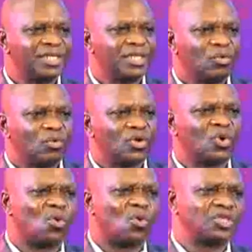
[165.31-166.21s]
We don't
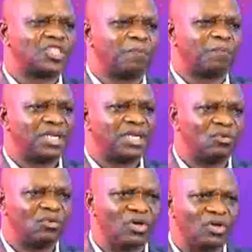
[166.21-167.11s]
worship money,
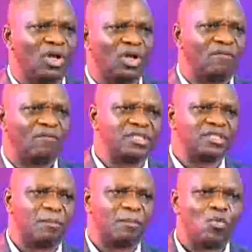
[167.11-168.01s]
we don't love it,
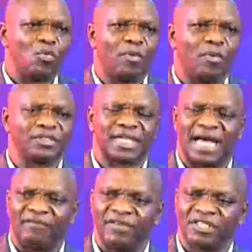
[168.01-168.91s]
but we must
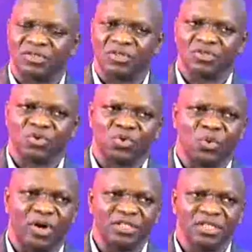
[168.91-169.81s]
have it to do
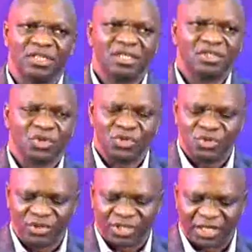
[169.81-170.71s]
what? To
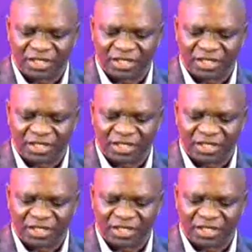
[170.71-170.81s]
use it.